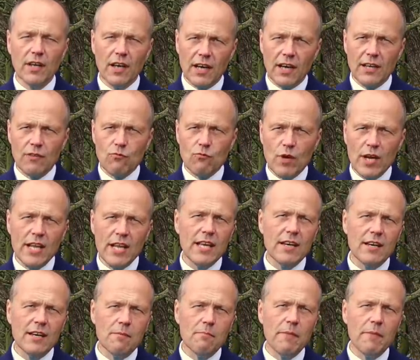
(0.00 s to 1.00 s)
and it really
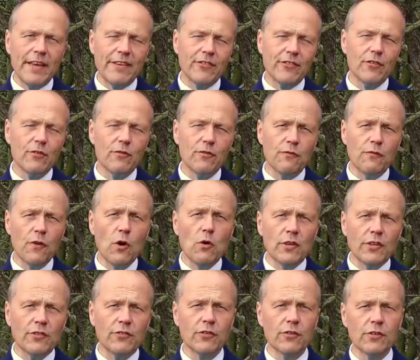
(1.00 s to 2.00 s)
makes you
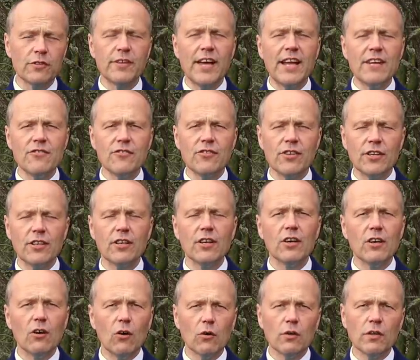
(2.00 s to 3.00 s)
focus your attention
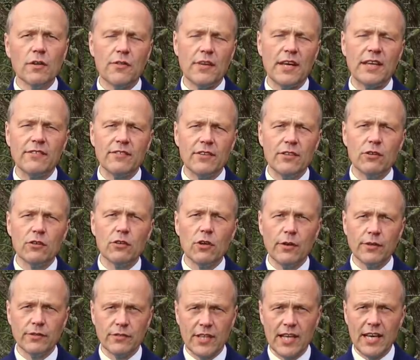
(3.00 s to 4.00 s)
on the things that you're
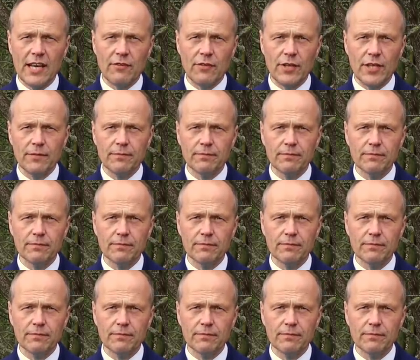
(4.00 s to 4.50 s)
going to carry.